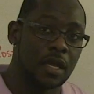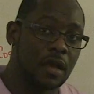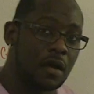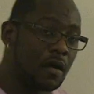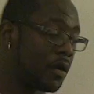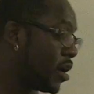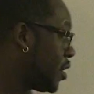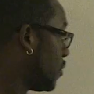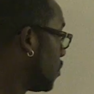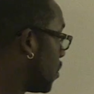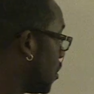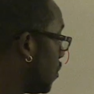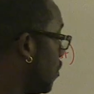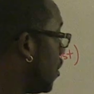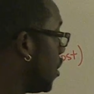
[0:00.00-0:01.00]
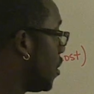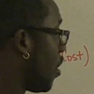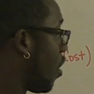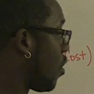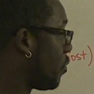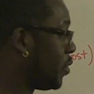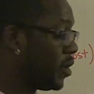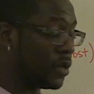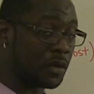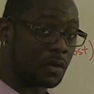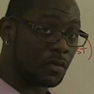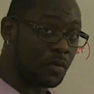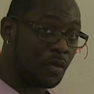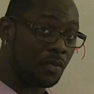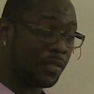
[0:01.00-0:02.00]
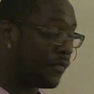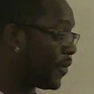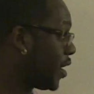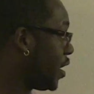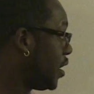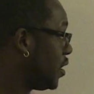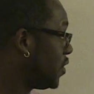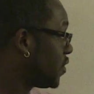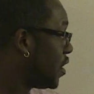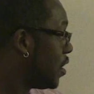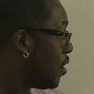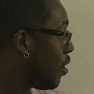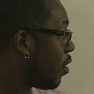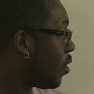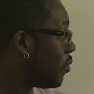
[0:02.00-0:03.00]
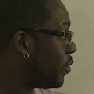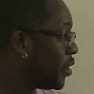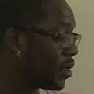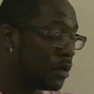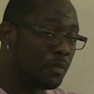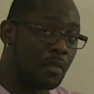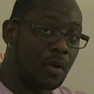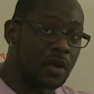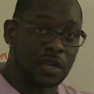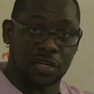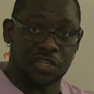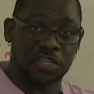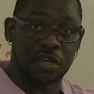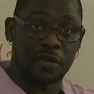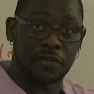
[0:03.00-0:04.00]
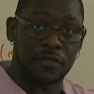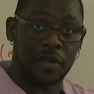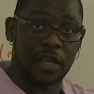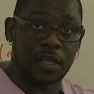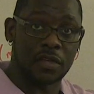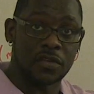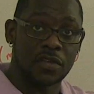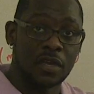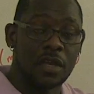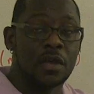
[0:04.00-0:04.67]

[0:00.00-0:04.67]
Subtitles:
all right, well, are we in a growth phase or are we in a market share phase?